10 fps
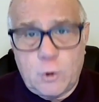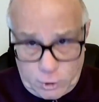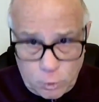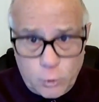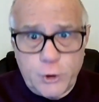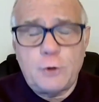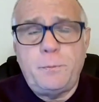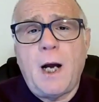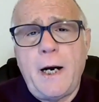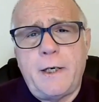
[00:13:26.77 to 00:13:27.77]
in order to
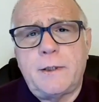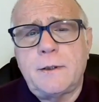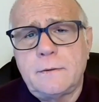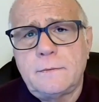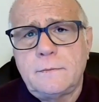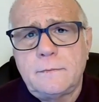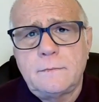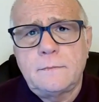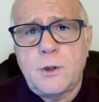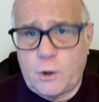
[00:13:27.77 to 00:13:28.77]
be hired.
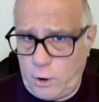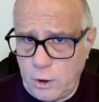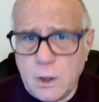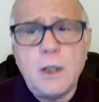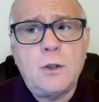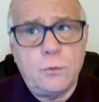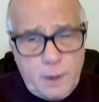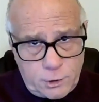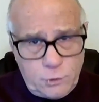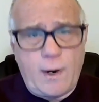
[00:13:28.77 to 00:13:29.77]
So you need to
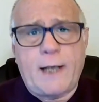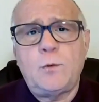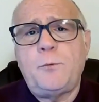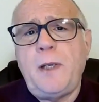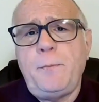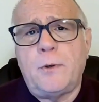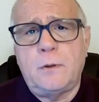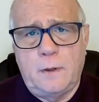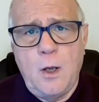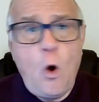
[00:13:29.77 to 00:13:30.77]
interact with
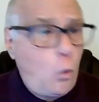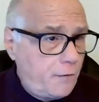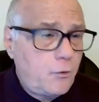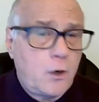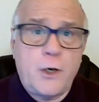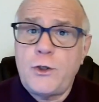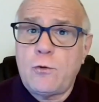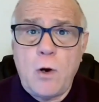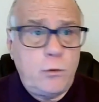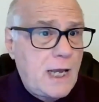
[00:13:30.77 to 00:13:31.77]
people. Or if you're on
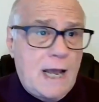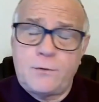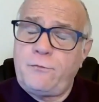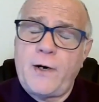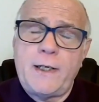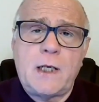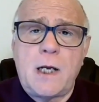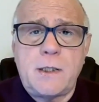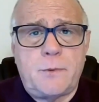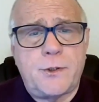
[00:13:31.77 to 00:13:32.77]
your own, you have to find
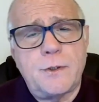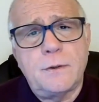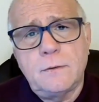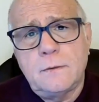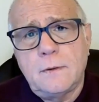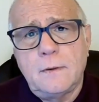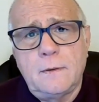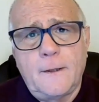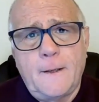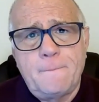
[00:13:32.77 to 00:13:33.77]
customers.
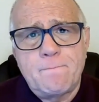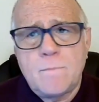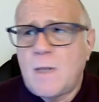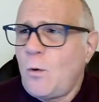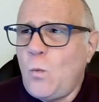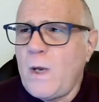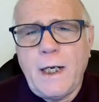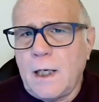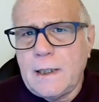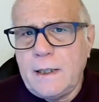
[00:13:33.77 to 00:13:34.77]
We
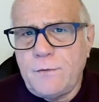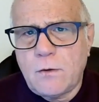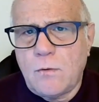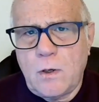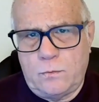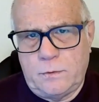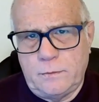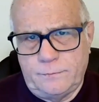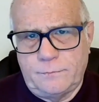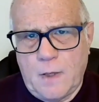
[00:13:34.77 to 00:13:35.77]
cannot live on our own.
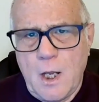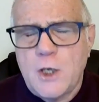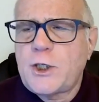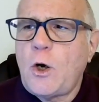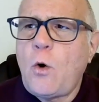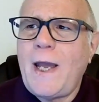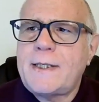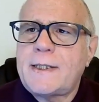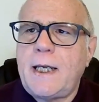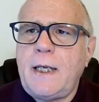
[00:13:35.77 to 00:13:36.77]
So
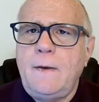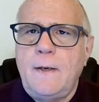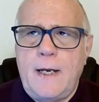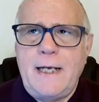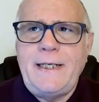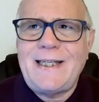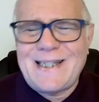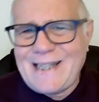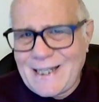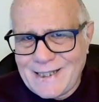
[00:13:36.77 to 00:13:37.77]
it's a
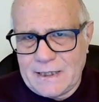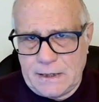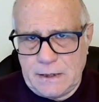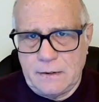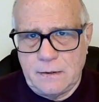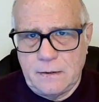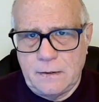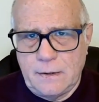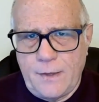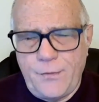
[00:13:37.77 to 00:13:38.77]
necessity
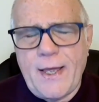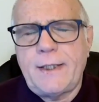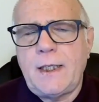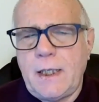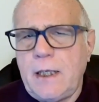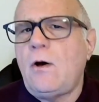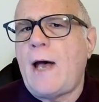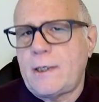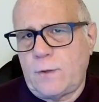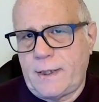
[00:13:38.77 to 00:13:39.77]
that the ego
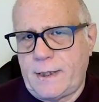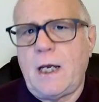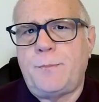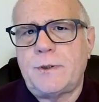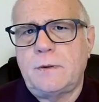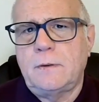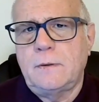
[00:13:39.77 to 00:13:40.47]
has to accept.